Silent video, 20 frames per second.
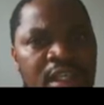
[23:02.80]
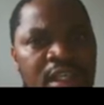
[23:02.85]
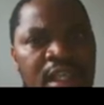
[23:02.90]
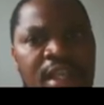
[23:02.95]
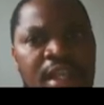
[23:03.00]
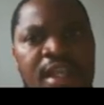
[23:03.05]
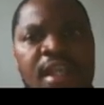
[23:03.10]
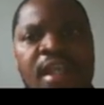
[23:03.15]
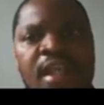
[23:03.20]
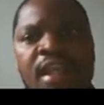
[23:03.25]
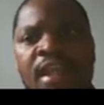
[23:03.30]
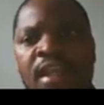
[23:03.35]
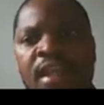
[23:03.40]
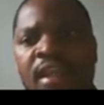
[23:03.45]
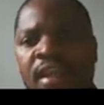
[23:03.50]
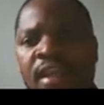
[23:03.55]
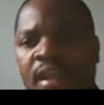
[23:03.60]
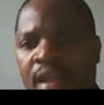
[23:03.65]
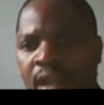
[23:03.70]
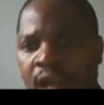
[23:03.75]

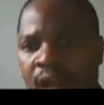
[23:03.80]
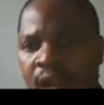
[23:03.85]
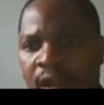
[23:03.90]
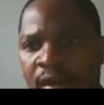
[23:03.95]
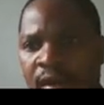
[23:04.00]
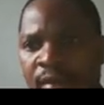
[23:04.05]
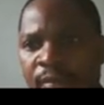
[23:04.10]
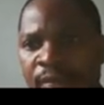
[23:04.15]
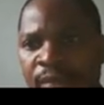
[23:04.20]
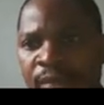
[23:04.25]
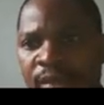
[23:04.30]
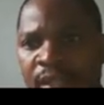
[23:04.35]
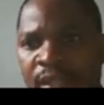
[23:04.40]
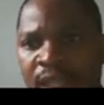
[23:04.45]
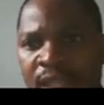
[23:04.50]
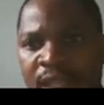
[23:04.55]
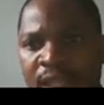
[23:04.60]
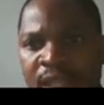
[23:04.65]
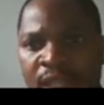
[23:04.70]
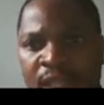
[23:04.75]
in an
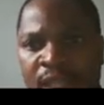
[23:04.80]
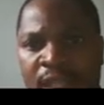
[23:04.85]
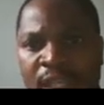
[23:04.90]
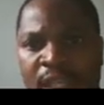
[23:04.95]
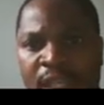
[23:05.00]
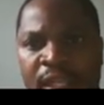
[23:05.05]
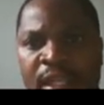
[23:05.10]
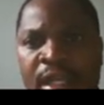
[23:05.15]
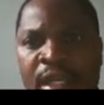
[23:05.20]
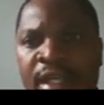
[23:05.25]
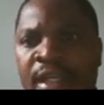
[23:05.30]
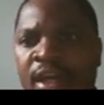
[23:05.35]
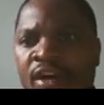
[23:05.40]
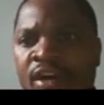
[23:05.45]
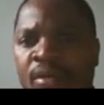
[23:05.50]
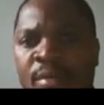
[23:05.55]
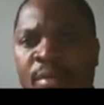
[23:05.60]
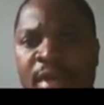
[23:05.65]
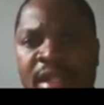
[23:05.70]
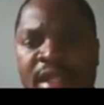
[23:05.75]

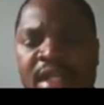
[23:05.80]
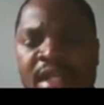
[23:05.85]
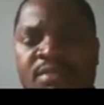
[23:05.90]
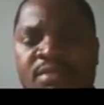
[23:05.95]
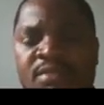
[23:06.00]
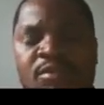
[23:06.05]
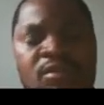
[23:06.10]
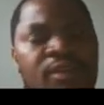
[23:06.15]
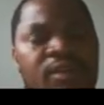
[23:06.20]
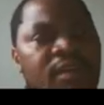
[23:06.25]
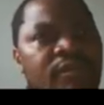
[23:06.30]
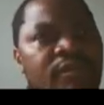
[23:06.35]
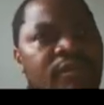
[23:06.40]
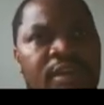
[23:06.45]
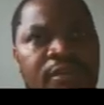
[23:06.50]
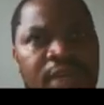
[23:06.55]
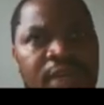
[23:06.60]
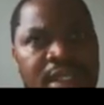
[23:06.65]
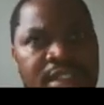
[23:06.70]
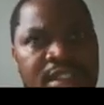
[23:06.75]
airplane that is moving very
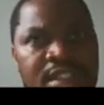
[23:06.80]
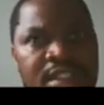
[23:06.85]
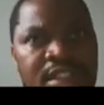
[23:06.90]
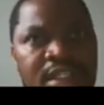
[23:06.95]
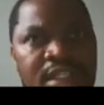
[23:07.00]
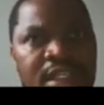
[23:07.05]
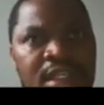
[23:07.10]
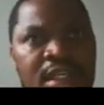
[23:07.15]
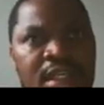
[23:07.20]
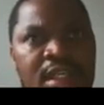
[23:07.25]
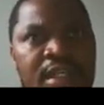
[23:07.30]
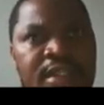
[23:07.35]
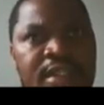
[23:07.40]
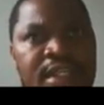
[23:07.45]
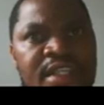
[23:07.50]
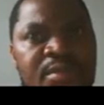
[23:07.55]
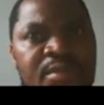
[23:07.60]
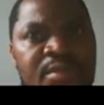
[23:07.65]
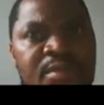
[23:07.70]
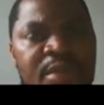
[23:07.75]
fast, the
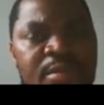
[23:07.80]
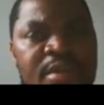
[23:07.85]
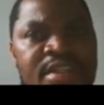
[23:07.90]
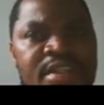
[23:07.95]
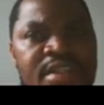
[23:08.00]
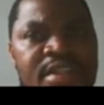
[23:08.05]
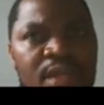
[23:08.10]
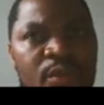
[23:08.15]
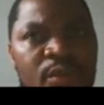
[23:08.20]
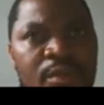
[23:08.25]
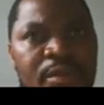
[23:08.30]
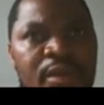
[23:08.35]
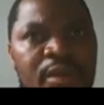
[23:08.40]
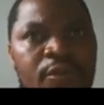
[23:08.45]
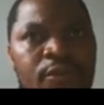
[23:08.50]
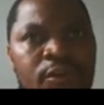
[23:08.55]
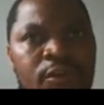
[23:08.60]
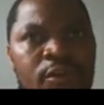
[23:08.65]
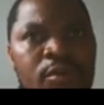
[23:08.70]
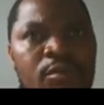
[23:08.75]
experiments that we
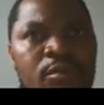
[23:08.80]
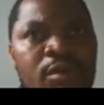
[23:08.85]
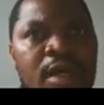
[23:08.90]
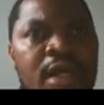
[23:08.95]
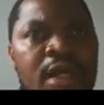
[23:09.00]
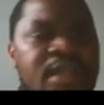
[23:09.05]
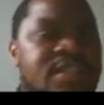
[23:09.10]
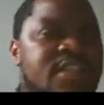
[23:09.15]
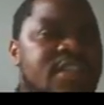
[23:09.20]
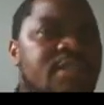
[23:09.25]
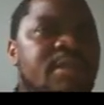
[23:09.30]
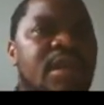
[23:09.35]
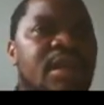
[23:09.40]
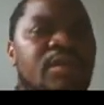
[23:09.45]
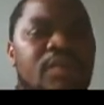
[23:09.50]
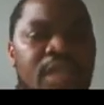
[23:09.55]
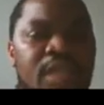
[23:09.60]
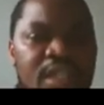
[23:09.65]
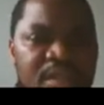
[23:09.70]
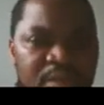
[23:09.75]
perform are similar
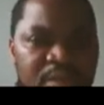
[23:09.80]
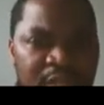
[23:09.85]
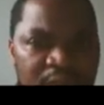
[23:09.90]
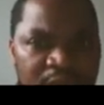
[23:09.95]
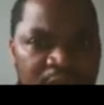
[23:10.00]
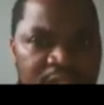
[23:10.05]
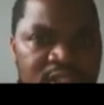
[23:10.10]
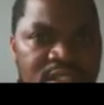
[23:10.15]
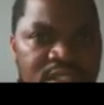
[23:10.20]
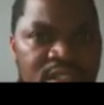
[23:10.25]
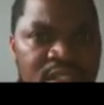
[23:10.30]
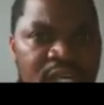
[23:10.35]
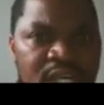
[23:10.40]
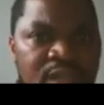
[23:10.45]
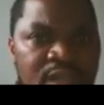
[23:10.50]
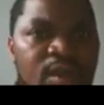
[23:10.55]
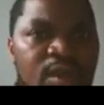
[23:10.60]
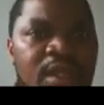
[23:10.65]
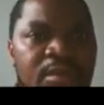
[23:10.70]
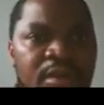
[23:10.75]
to the experiments that
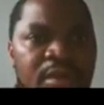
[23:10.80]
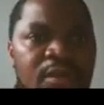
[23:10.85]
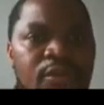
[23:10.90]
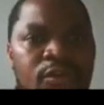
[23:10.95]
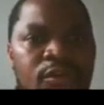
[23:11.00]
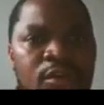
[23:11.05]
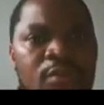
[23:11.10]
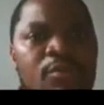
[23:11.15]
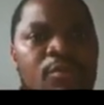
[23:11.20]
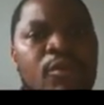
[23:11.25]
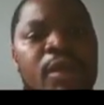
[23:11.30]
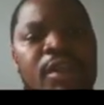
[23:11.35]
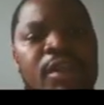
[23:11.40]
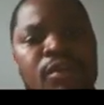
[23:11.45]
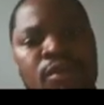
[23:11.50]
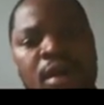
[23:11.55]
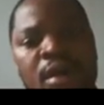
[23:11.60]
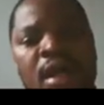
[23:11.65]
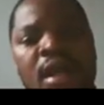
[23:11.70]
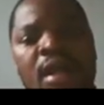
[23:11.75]
you can perform when
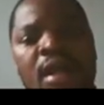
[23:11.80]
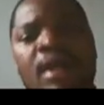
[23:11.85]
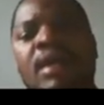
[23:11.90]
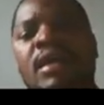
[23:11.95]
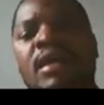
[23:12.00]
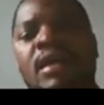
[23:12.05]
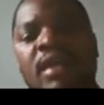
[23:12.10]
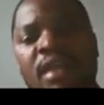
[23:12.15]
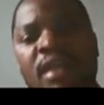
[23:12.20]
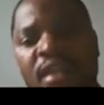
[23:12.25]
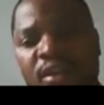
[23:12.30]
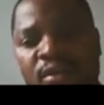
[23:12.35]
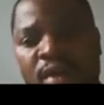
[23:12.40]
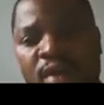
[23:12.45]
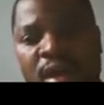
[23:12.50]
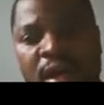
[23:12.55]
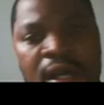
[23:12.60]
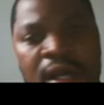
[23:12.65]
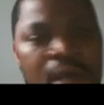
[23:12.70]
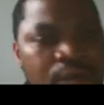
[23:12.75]
you are in
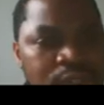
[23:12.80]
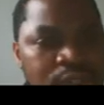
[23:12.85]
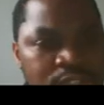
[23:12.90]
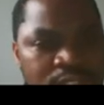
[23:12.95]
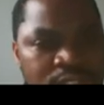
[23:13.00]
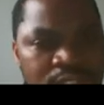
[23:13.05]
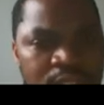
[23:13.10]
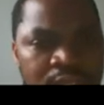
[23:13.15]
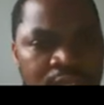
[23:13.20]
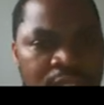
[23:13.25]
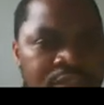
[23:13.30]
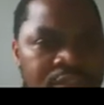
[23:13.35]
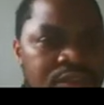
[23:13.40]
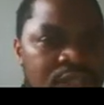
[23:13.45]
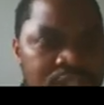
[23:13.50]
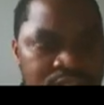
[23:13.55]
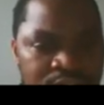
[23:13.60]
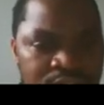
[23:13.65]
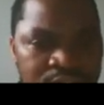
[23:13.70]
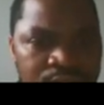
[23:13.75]
your house at
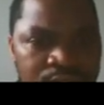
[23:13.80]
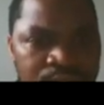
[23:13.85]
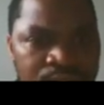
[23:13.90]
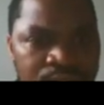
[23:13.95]
rest.